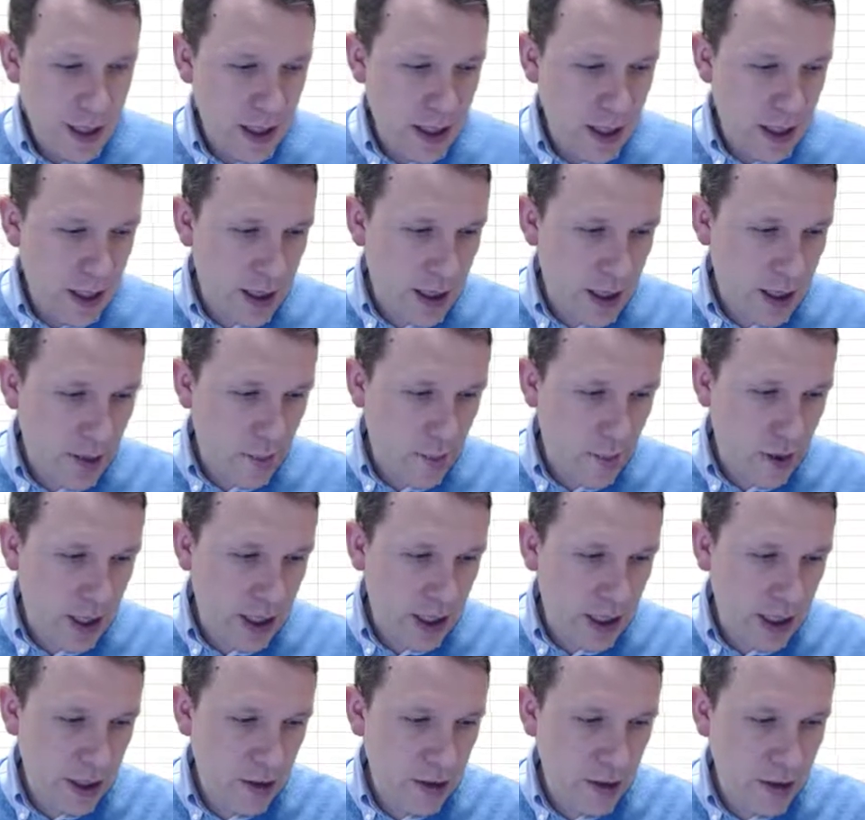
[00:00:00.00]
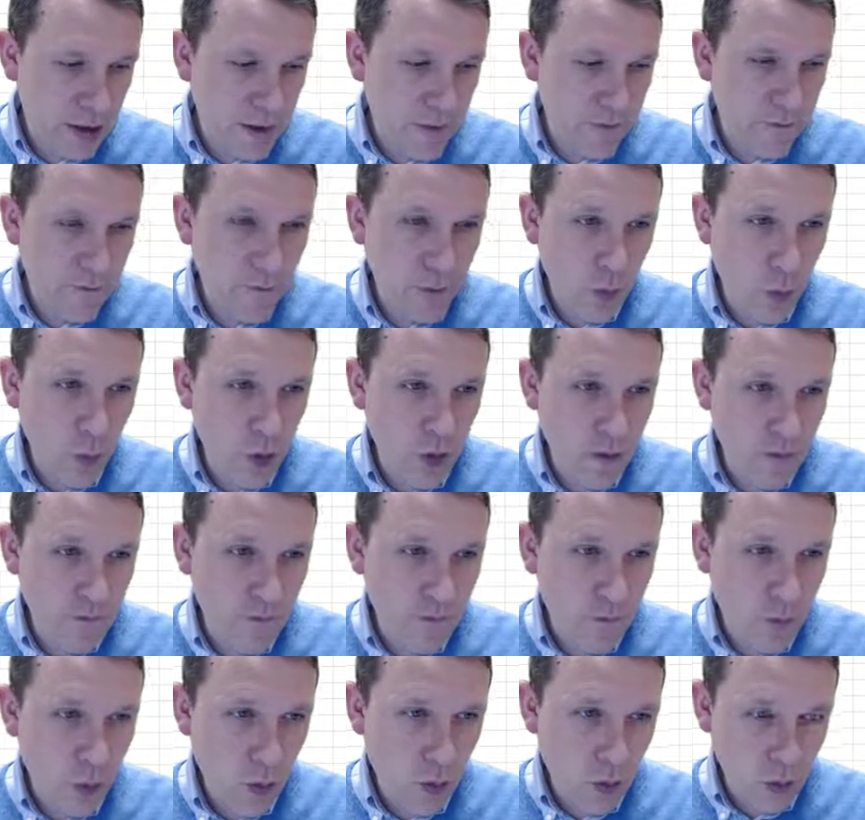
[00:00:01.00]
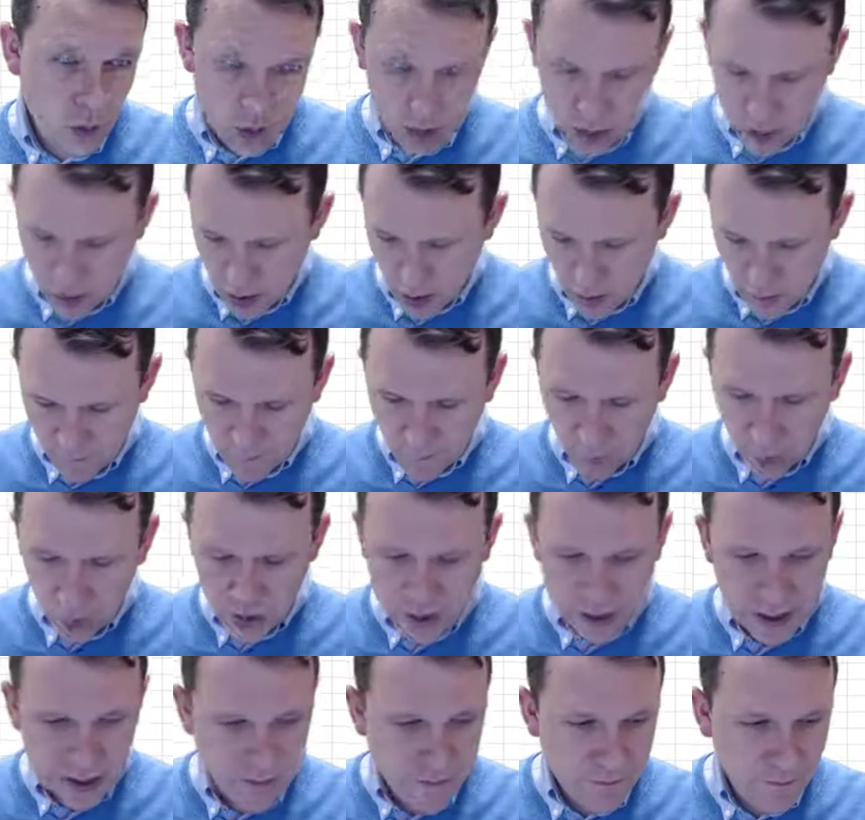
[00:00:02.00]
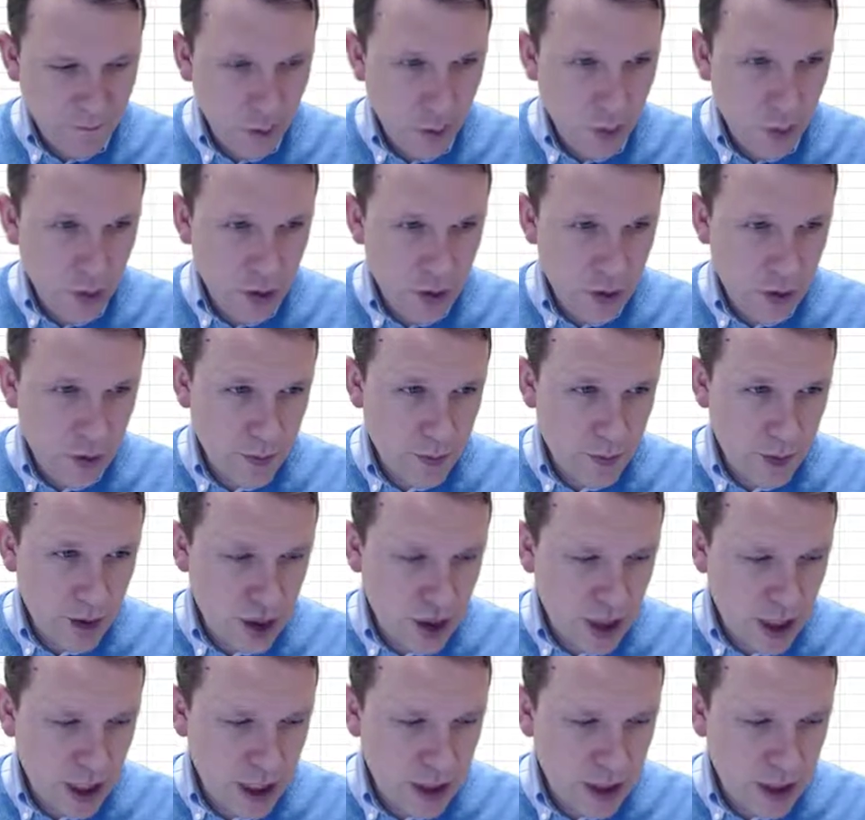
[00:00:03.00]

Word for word: and I'm right here at 4 4 or 14 4 so I'm going to